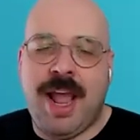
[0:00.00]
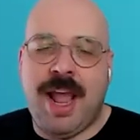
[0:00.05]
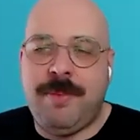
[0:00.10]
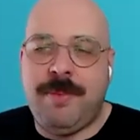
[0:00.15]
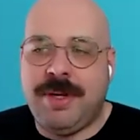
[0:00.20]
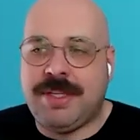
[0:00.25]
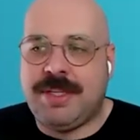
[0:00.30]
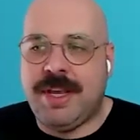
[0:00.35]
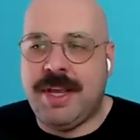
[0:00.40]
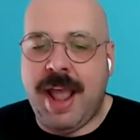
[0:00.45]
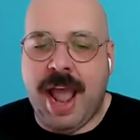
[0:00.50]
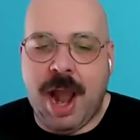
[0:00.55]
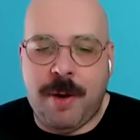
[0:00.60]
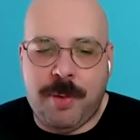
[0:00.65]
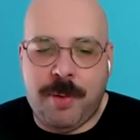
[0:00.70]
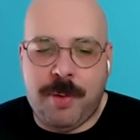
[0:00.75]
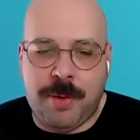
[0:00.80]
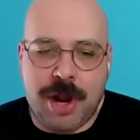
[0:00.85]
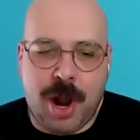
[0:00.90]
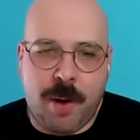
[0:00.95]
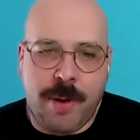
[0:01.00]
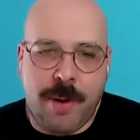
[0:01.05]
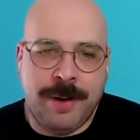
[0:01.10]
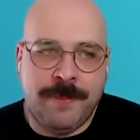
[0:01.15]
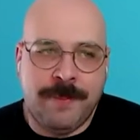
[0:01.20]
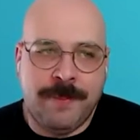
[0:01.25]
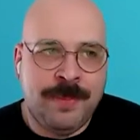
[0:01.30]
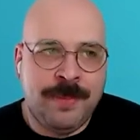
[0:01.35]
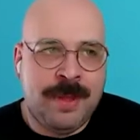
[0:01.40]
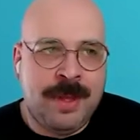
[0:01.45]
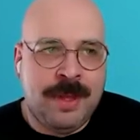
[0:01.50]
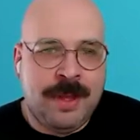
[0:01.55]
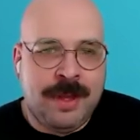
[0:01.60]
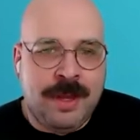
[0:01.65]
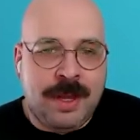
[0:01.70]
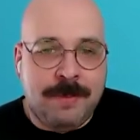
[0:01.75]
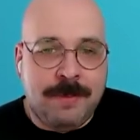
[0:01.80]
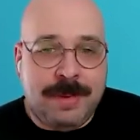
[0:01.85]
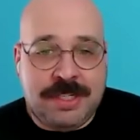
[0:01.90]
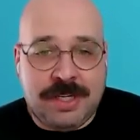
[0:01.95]
and we see how we're going.
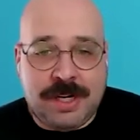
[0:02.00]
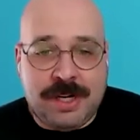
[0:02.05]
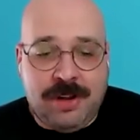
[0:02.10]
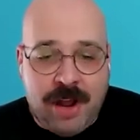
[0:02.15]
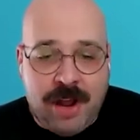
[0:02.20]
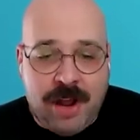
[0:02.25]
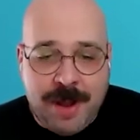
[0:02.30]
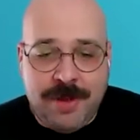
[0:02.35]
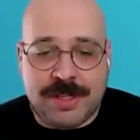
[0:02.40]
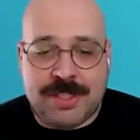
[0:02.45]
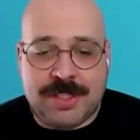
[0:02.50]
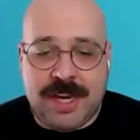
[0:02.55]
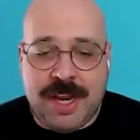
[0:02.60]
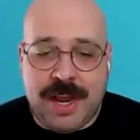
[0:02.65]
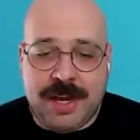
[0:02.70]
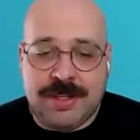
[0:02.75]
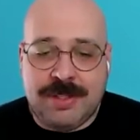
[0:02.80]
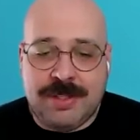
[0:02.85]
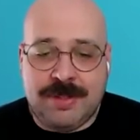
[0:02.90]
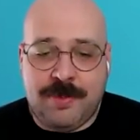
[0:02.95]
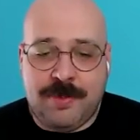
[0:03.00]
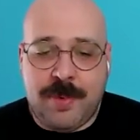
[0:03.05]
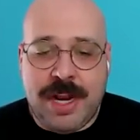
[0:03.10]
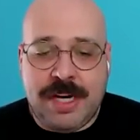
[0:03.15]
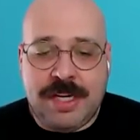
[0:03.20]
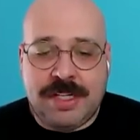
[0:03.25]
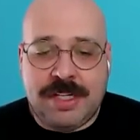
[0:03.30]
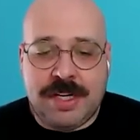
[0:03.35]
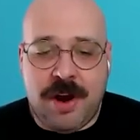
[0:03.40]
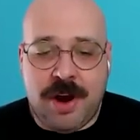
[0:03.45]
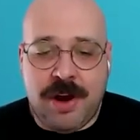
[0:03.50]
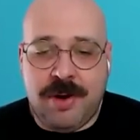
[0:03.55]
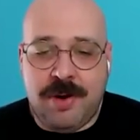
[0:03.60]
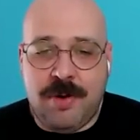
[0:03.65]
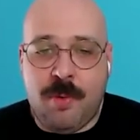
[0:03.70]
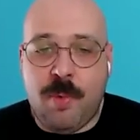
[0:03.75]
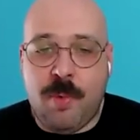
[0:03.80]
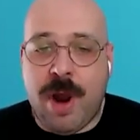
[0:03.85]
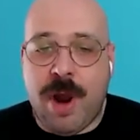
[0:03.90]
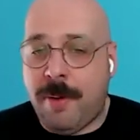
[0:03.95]
But to climb those stairs, we need to
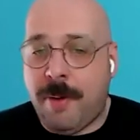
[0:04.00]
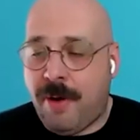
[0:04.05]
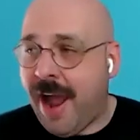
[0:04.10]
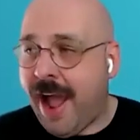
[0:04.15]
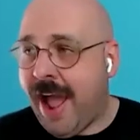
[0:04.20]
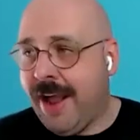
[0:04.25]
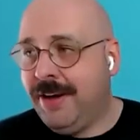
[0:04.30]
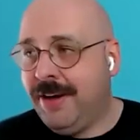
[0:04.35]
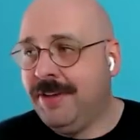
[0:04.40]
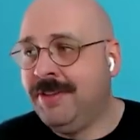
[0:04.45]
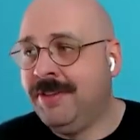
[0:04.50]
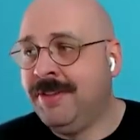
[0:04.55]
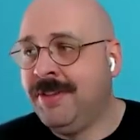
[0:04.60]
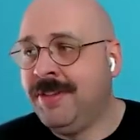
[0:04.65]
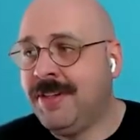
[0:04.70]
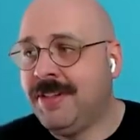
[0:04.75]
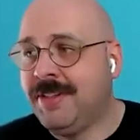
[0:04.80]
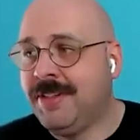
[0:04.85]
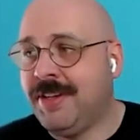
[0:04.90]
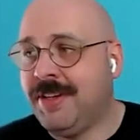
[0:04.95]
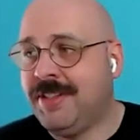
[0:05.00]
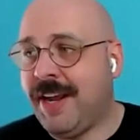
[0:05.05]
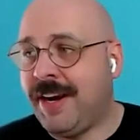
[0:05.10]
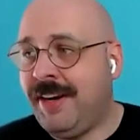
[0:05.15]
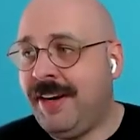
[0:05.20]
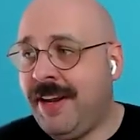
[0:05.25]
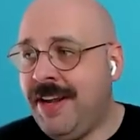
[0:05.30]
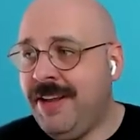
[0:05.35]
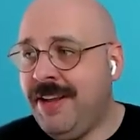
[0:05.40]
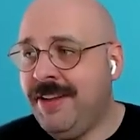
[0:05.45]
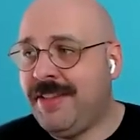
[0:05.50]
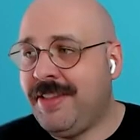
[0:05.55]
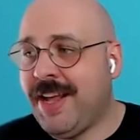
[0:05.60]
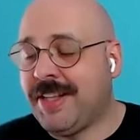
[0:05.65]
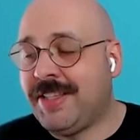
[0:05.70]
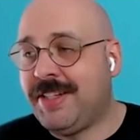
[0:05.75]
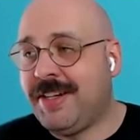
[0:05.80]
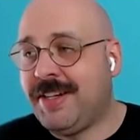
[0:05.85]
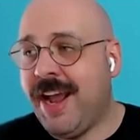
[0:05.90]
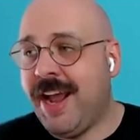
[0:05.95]
know where we're at. So suddenly
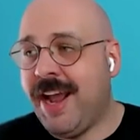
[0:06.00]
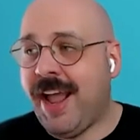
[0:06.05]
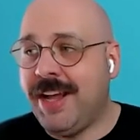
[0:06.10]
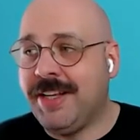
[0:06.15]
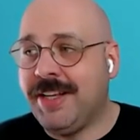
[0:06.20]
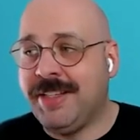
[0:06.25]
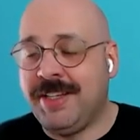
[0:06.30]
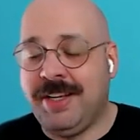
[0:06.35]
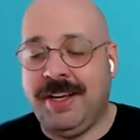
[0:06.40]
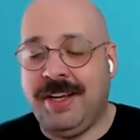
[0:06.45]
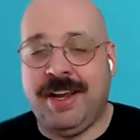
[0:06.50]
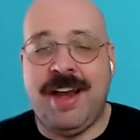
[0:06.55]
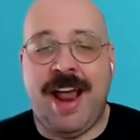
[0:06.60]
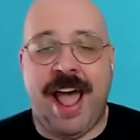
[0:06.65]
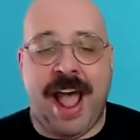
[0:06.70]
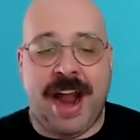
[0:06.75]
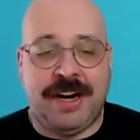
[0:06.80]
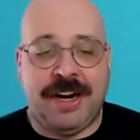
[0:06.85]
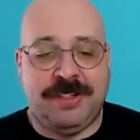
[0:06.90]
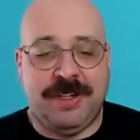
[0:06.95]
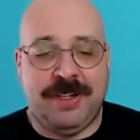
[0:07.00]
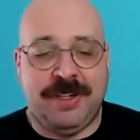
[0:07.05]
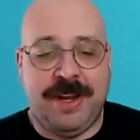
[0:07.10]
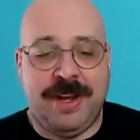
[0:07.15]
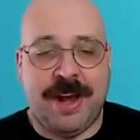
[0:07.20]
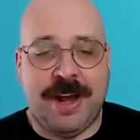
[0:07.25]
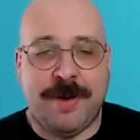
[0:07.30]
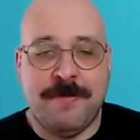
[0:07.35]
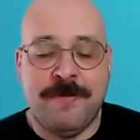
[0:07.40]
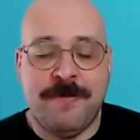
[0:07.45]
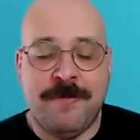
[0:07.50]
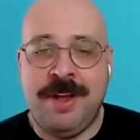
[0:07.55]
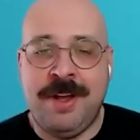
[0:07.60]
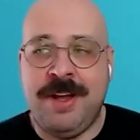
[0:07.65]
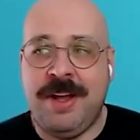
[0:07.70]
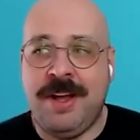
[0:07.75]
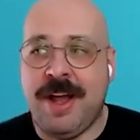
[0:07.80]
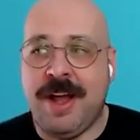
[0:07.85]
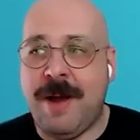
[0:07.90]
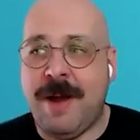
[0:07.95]
that staircase can actually become
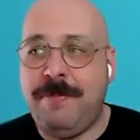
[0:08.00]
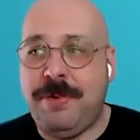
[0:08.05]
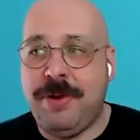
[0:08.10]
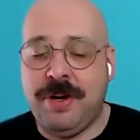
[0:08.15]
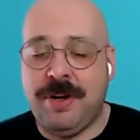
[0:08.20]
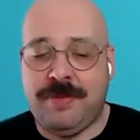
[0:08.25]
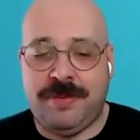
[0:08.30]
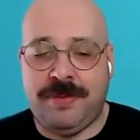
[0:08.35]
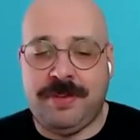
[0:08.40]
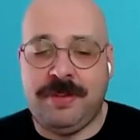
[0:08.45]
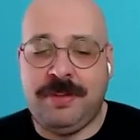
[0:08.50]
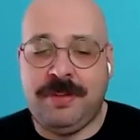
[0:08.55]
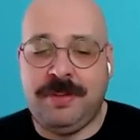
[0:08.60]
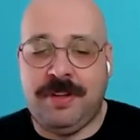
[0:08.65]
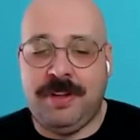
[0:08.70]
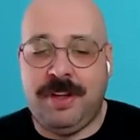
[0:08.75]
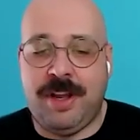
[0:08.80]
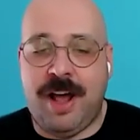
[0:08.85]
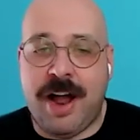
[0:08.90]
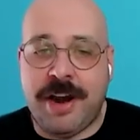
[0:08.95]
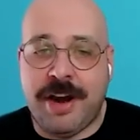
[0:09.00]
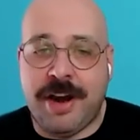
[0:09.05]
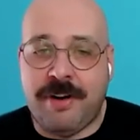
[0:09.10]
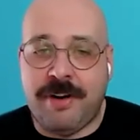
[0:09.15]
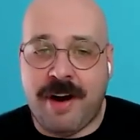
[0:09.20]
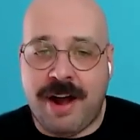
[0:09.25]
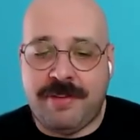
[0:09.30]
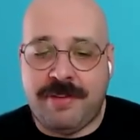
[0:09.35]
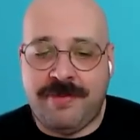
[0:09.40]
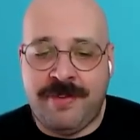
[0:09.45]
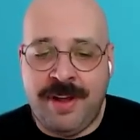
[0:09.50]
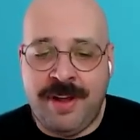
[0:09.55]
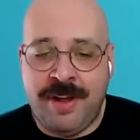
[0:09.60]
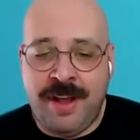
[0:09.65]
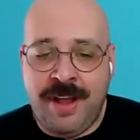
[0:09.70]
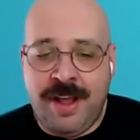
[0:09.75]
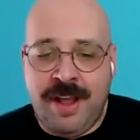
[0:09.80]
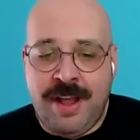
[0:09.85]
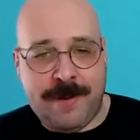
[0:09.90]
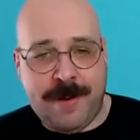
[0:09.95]
a beautiful line graph.
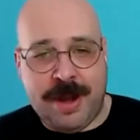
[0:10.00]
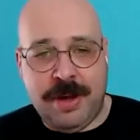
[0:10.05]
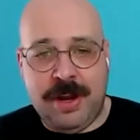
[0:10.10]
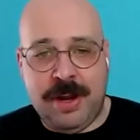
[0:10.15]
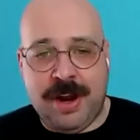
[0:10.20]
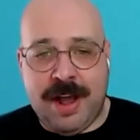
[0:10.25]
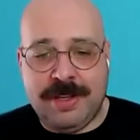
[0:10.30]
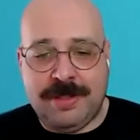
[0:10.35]
I don't know about you